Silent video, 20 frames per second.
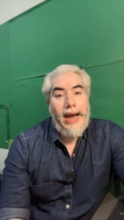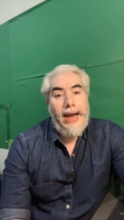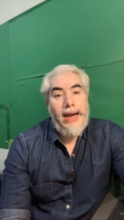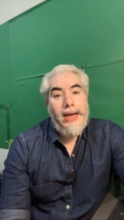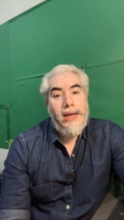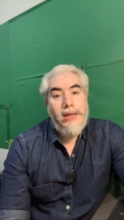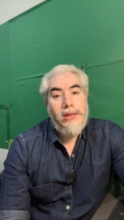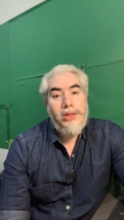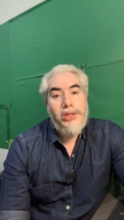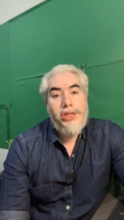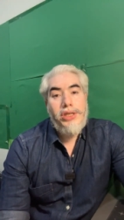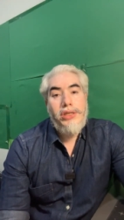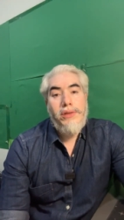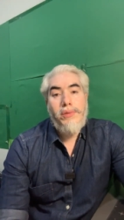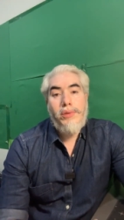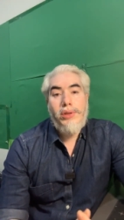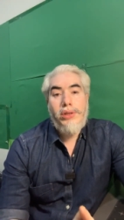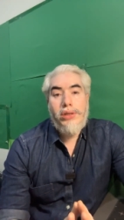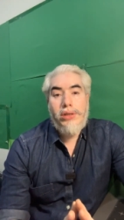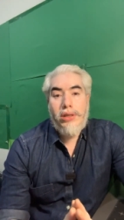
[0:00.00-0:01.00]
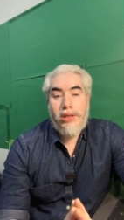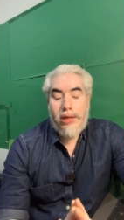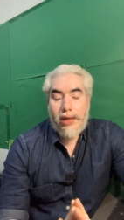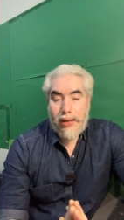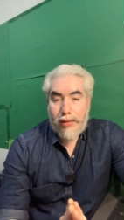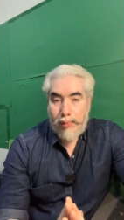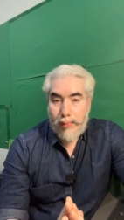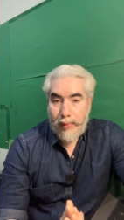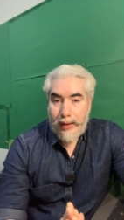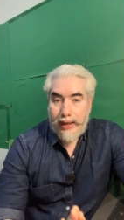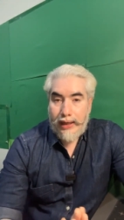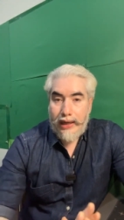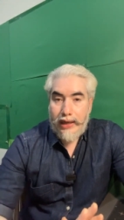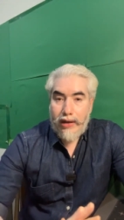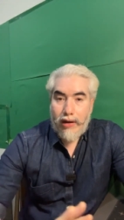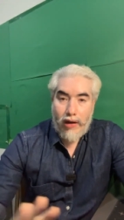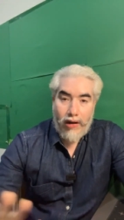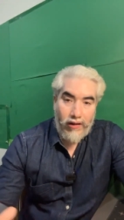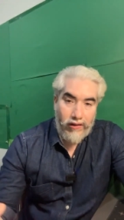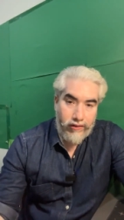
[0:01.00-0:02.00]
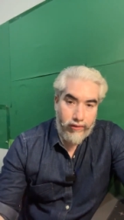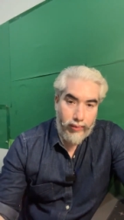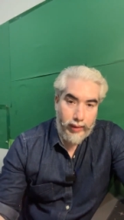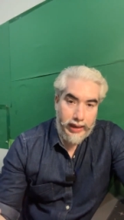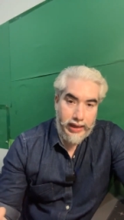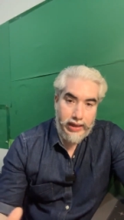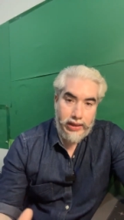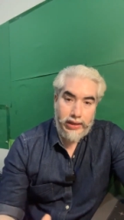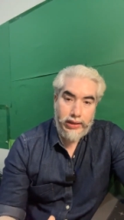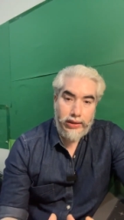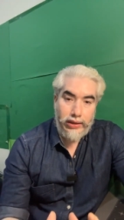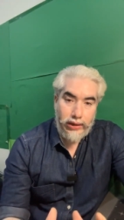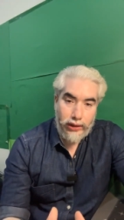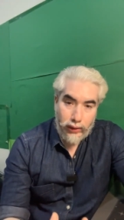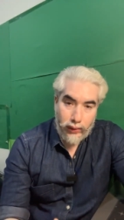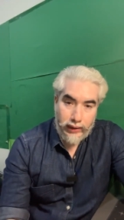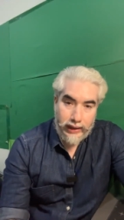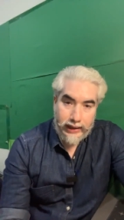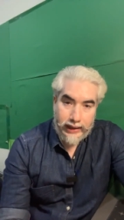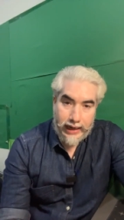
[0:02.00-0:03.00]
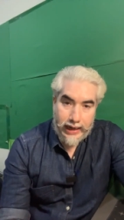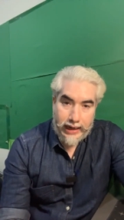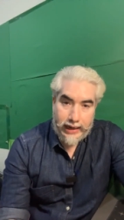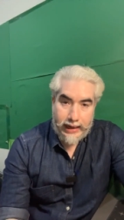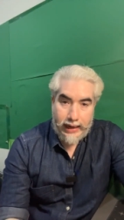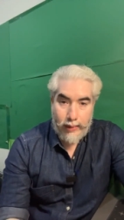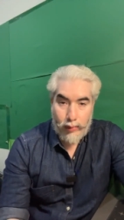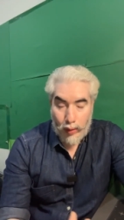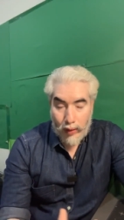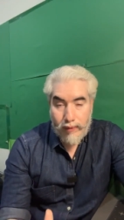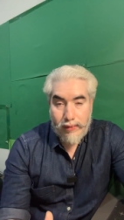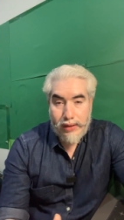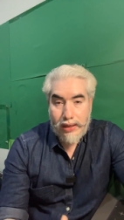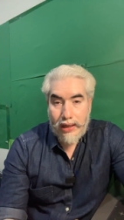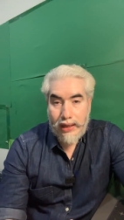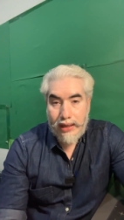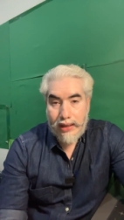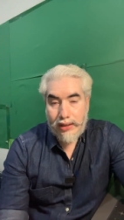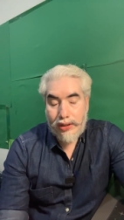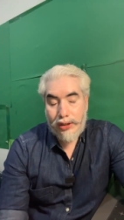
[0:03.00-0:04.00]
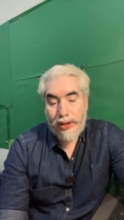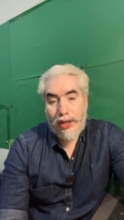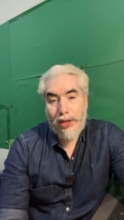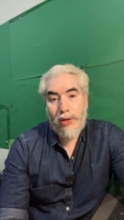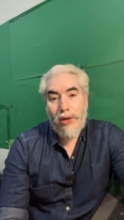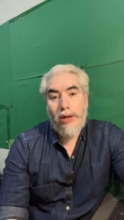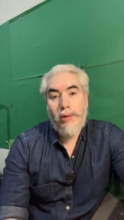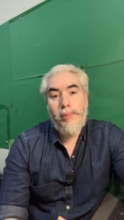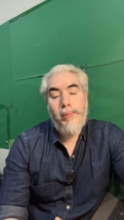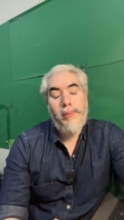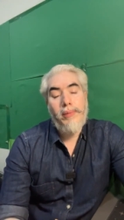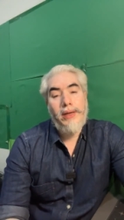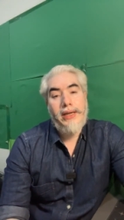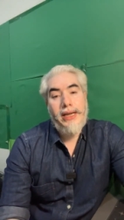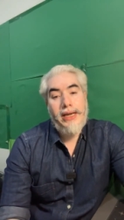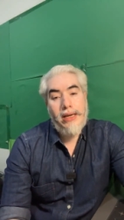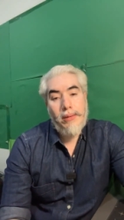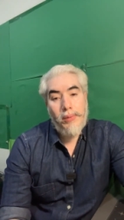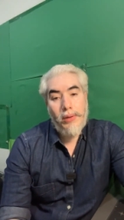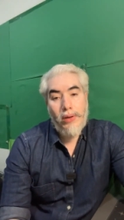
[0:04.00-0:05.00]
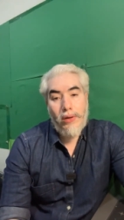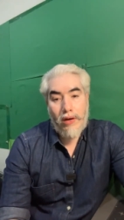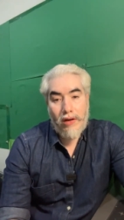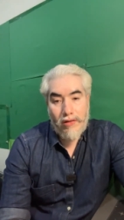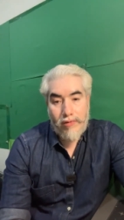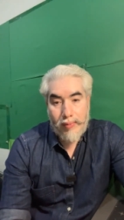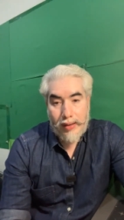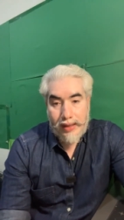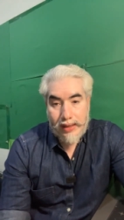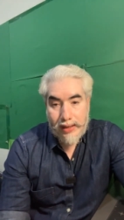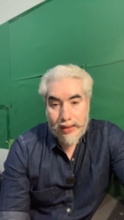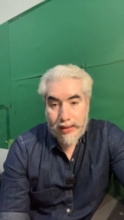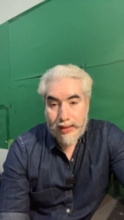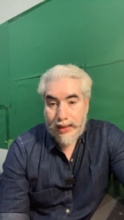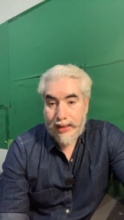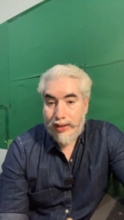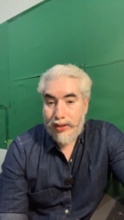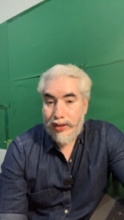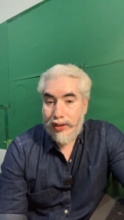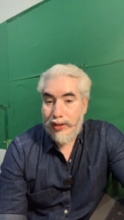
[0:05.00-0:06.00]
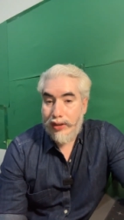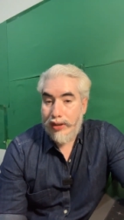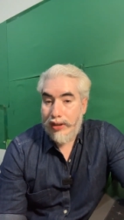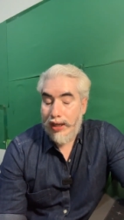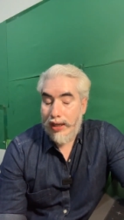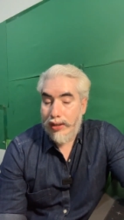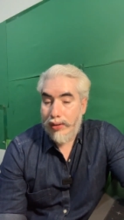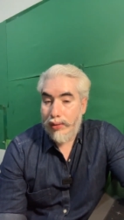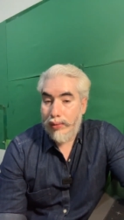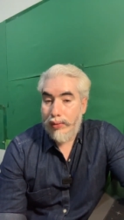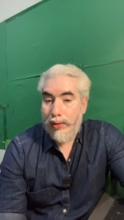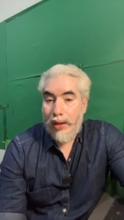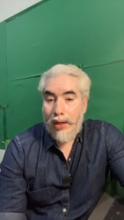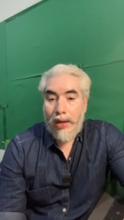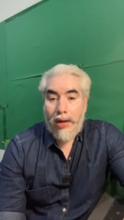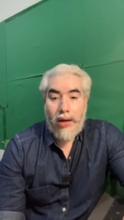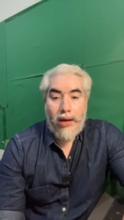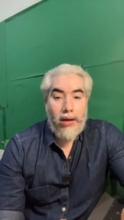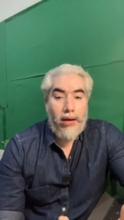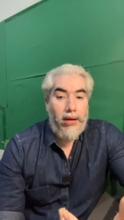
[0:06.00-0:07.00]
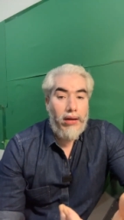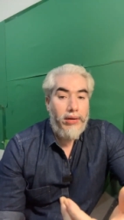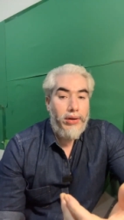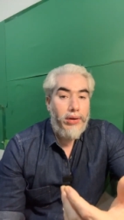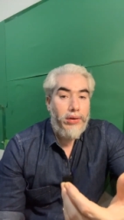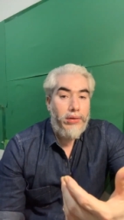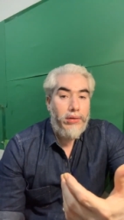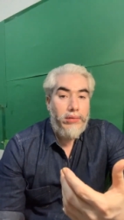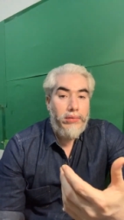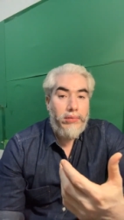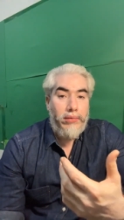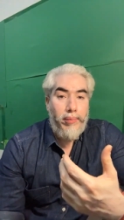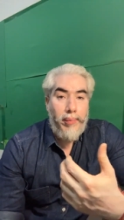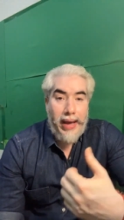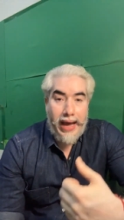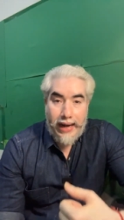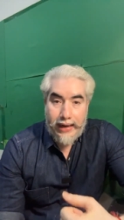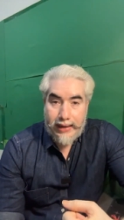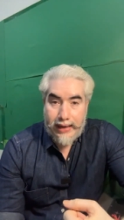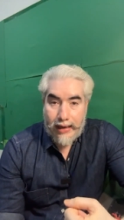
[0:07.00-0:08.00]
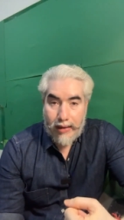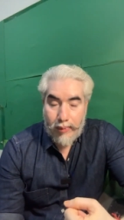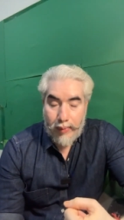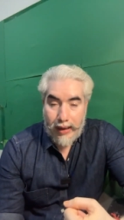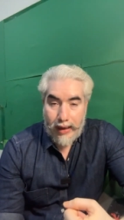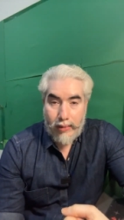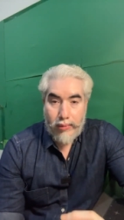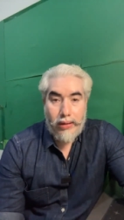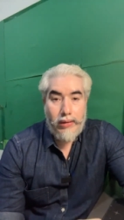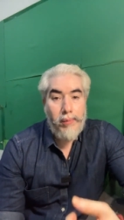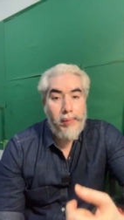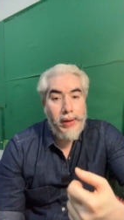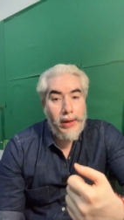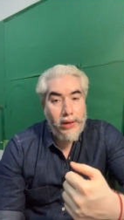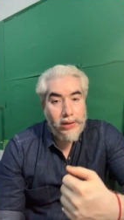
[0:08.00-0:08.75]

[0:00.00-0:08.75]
and she was completely off medicine during that time obviously she cannot take up a lot of medicine and she just has to uh, you know bear that pain but